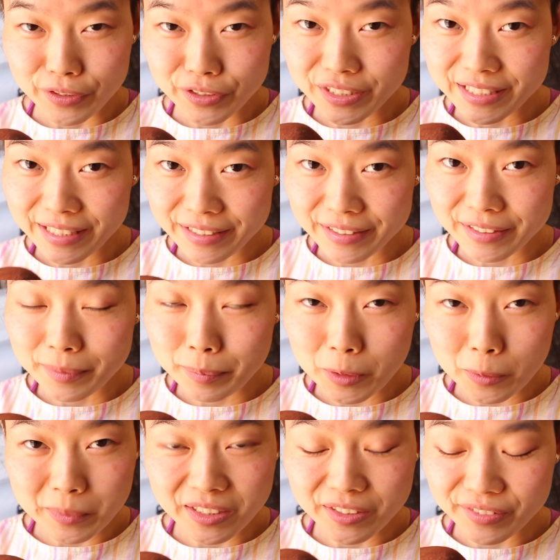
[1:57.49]
For your daily
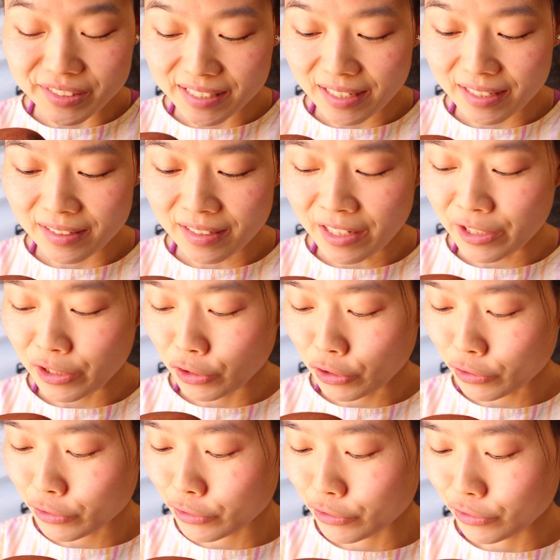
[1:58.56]
moment of zen, I
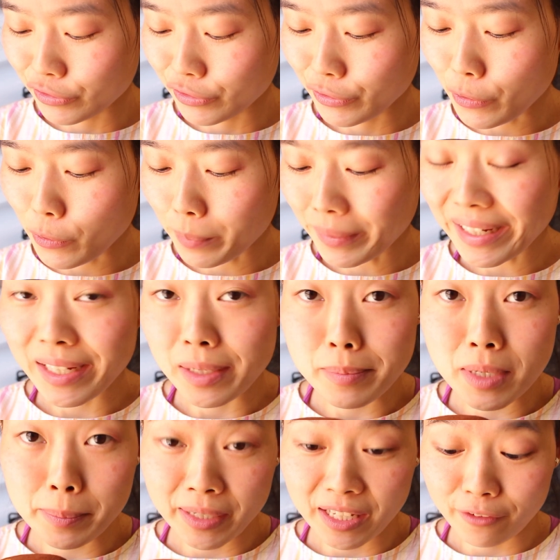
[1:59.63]
encourage you to go buy a
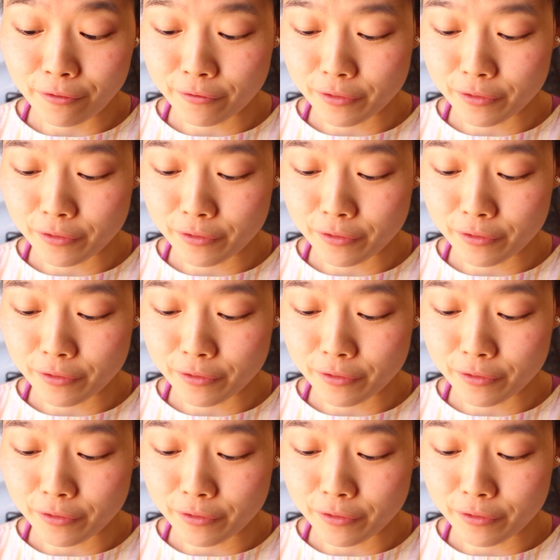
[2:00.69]
mamey